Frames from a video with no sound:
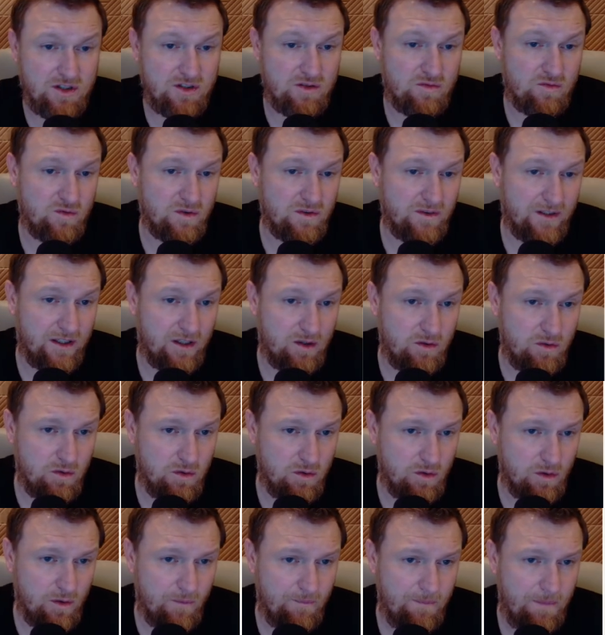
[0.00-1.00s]
is really
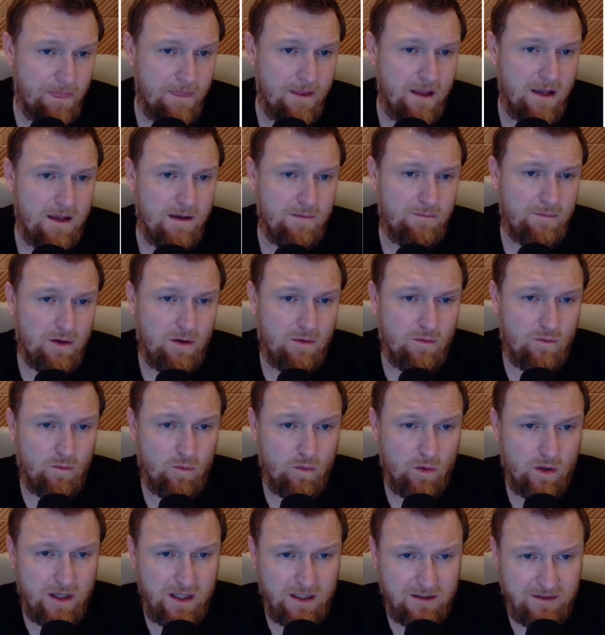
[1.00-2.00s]
cool. But
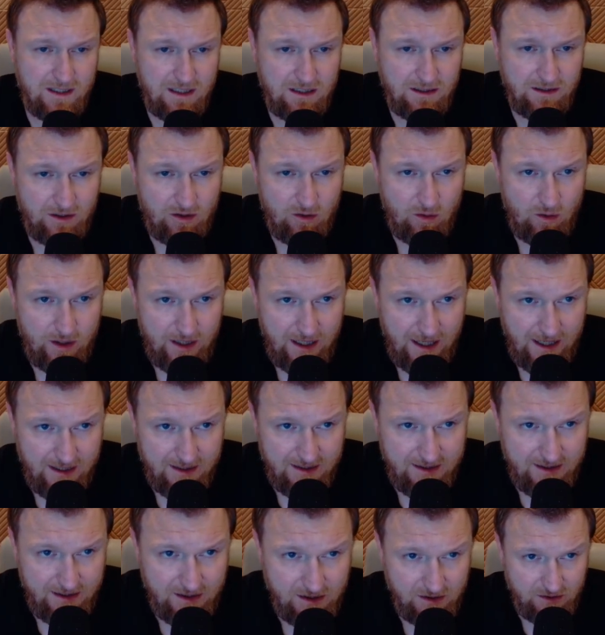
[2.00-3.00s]
we're going to click on
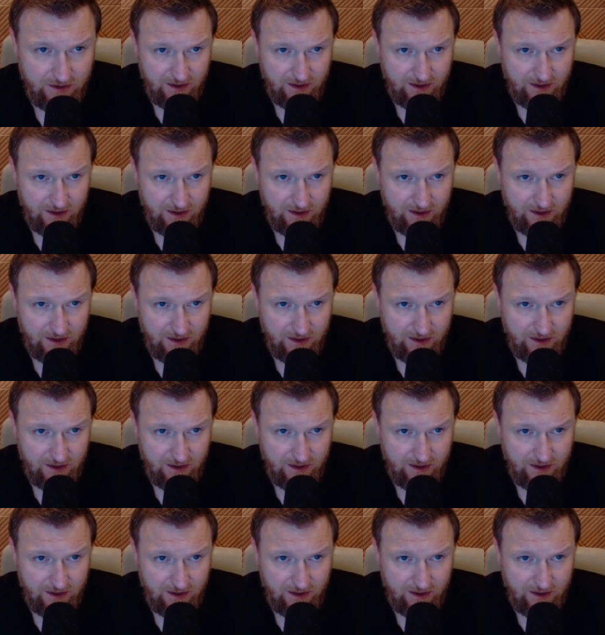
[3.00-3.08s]
create skill